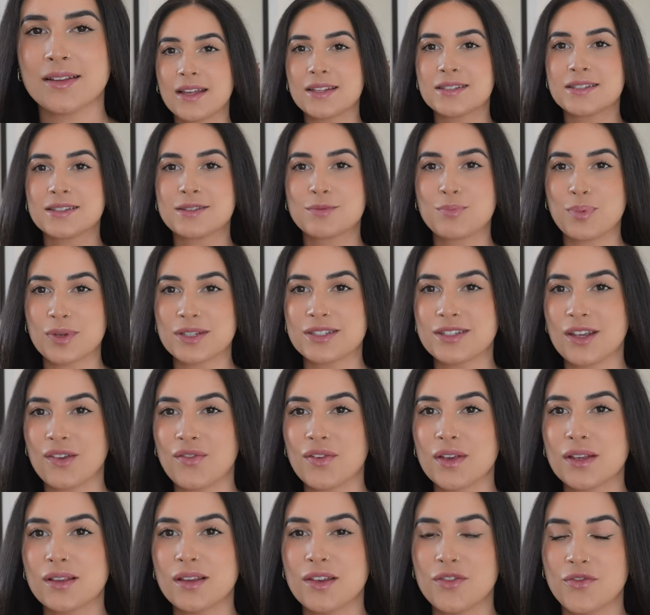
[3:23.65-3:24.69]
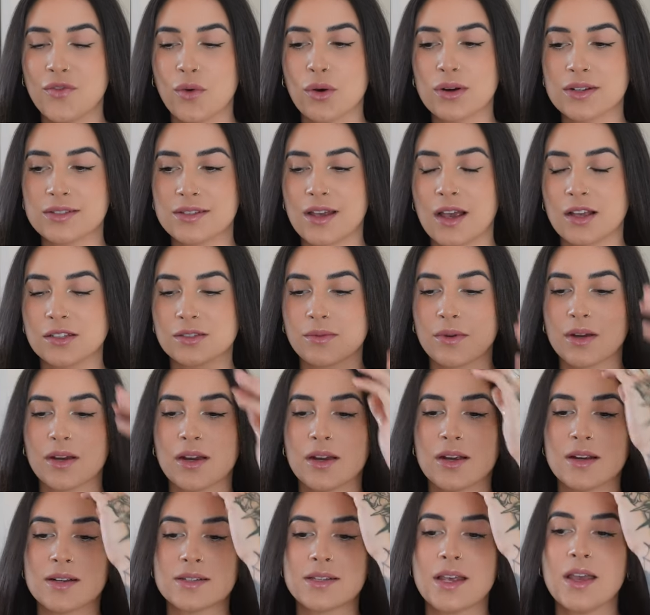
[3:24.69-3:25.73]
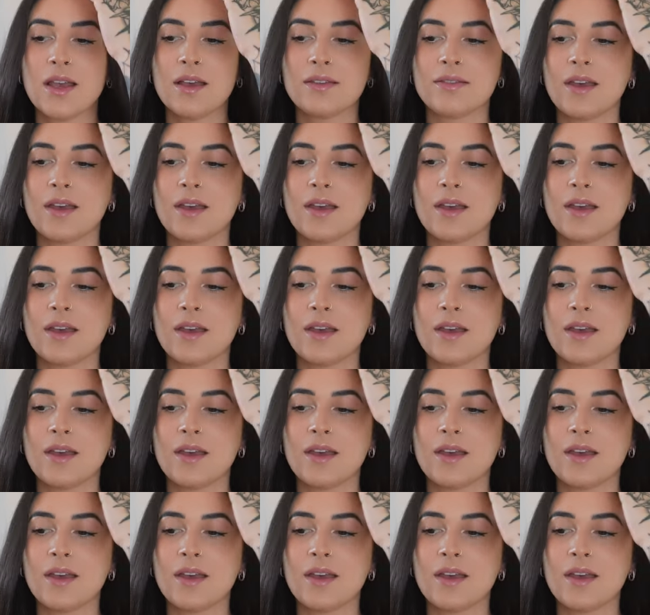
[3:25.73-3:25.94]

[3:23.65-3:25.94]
It's specifically for sex workers.